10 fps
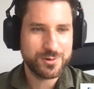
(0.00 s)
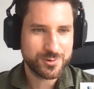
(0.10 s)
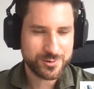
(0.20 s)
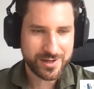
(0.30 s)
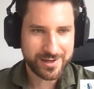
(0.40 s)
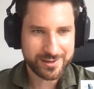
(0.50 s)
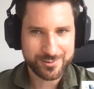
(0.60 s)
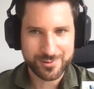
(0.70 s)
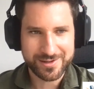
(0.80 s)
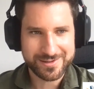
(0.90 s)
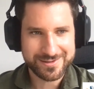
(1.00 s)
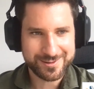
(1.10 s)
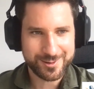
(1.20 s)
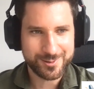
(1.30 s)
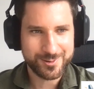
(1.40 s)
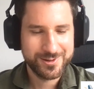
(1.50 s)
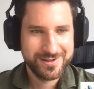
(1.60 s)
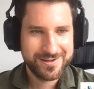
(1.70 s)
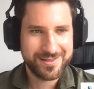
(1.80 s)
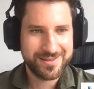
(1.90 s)
But you could argue that,
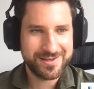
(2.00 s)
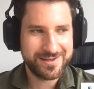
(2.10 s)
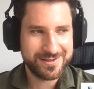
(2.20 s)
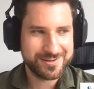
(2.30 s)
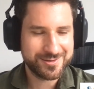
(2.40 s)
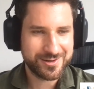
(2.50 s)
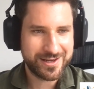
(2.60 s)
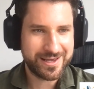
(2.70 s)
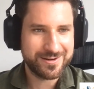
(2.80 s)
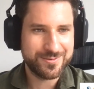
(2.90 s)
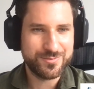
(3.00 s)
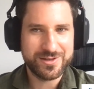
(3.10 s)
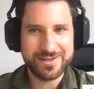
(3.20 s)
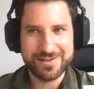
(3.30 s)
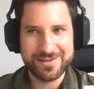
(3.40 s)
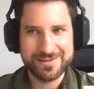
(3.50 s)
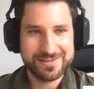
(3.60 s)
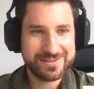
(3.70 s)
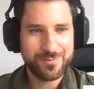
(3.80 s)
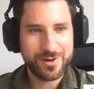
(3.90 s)
the sort of NLP
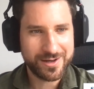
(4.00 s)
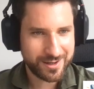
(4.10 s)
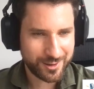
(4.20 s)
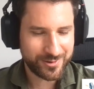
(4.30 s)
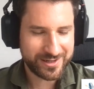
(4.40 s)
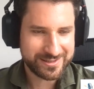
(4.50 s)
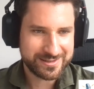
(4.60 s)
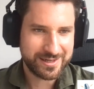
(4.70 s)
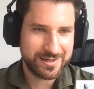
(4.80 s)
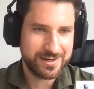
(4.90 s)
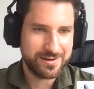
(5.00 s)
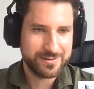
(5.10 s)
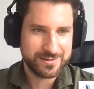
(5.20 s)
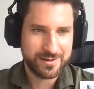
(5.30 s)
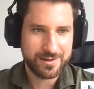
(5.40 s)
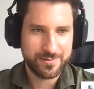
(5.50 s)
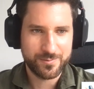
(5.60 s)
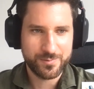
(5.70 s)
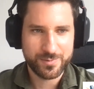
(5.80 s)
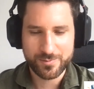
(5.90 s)
summer already started
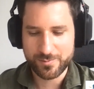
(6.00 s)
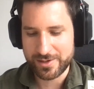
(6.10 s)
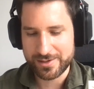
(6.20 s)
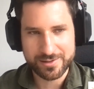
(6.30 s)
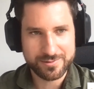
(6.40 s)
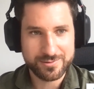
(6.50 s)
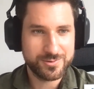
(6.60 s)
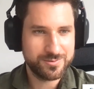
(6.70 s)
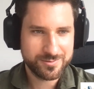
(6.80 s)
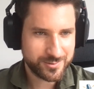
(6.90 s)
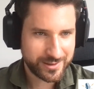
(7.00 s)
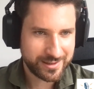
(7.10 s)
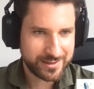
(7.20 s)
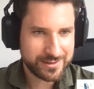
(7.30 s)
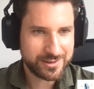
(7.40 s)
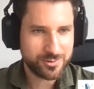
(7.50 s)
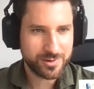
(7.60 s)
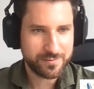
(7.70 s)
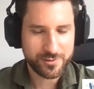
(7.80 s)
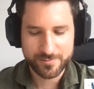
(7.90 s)
back in 2019 or
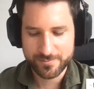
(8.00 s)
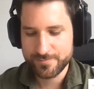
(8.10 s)
whatever.